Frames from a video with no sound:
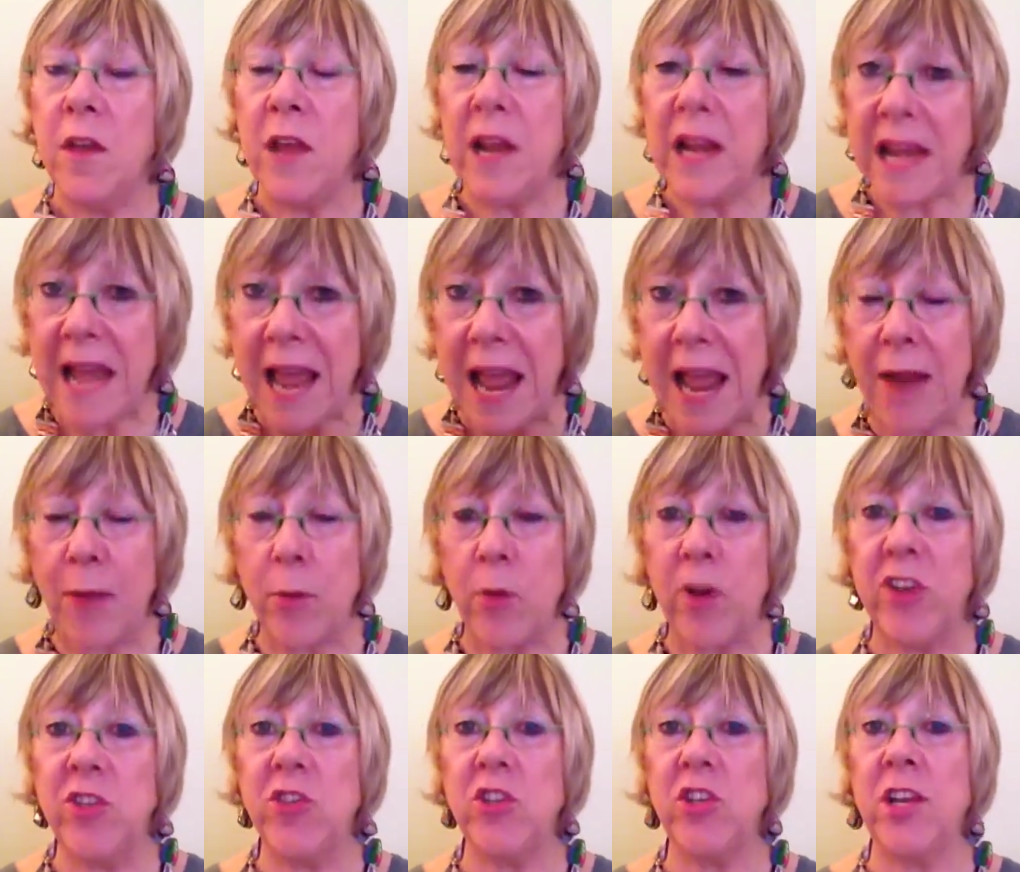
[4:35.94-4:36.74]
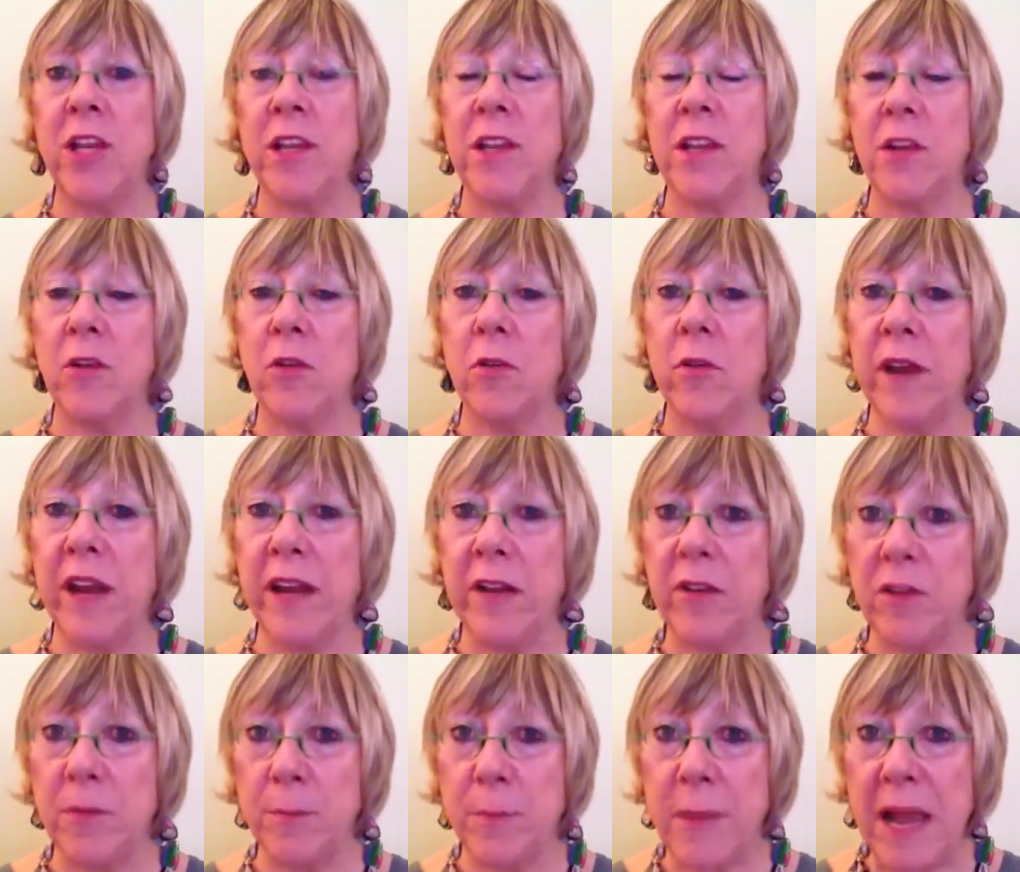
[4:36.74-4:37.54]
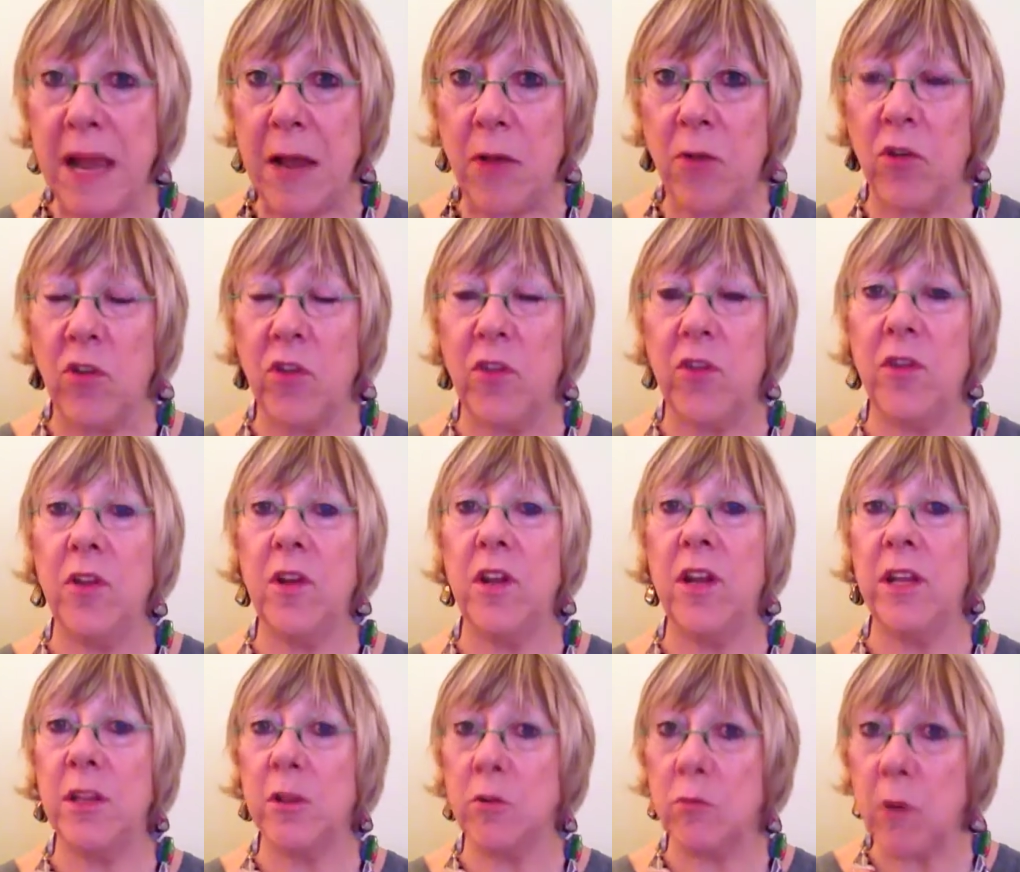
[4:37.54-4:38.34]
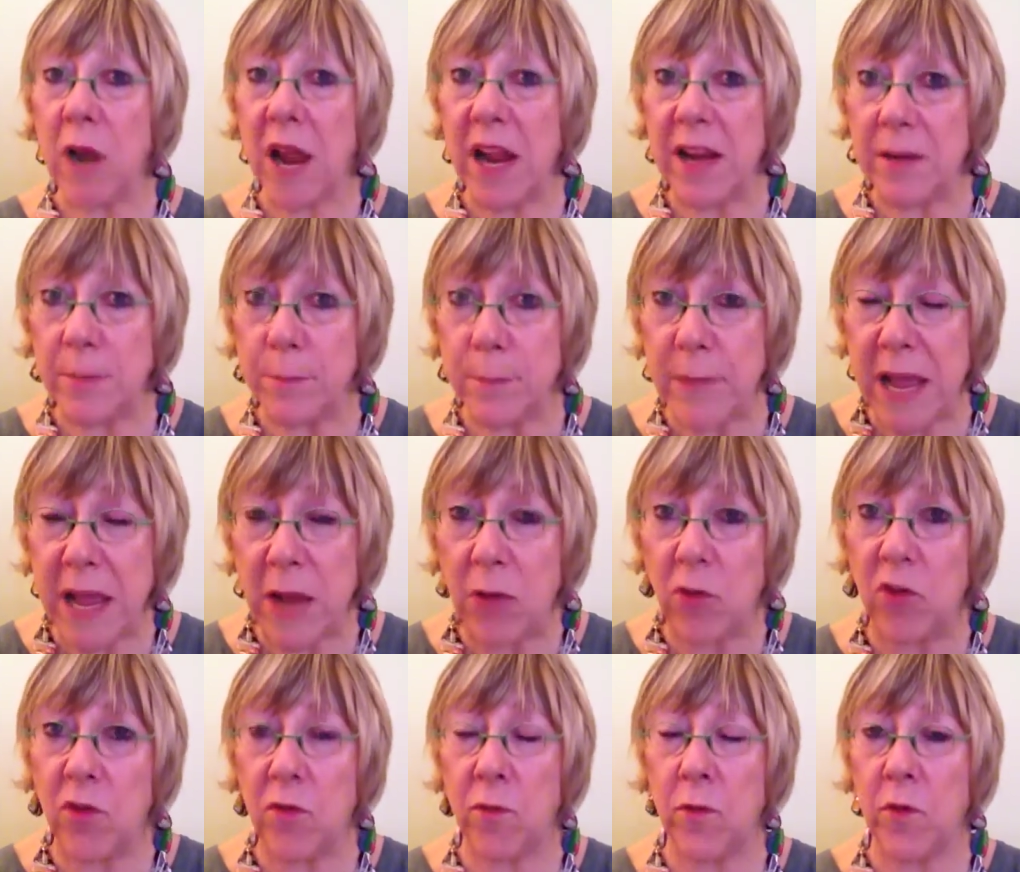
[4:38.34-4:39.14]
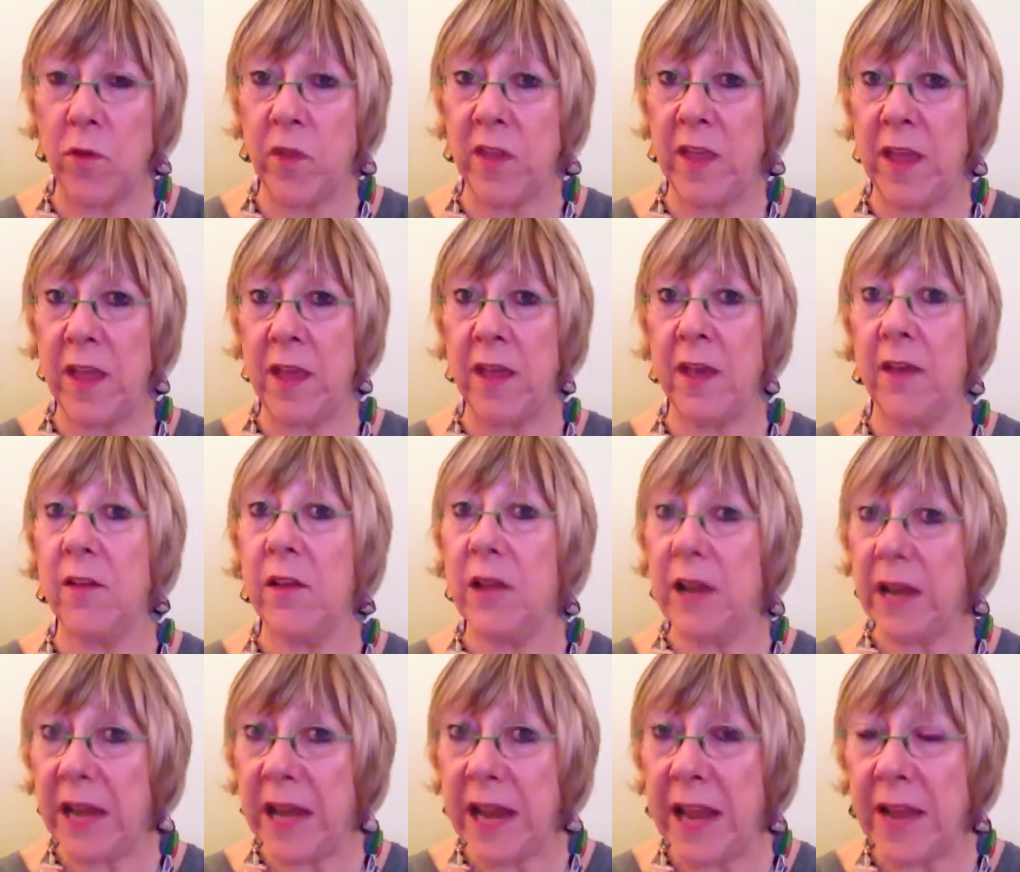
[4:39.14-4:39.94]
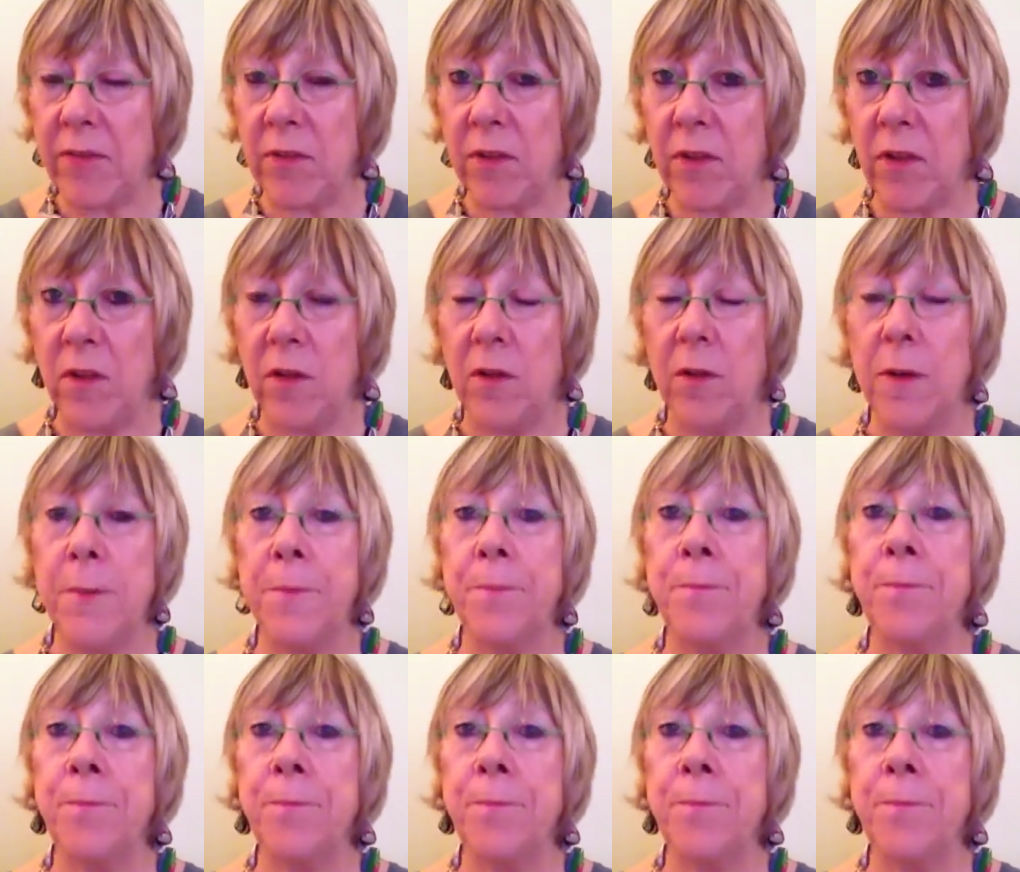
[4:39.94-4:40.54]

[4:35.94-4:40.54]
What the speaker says: language in the correct amount, in the right amount for their level,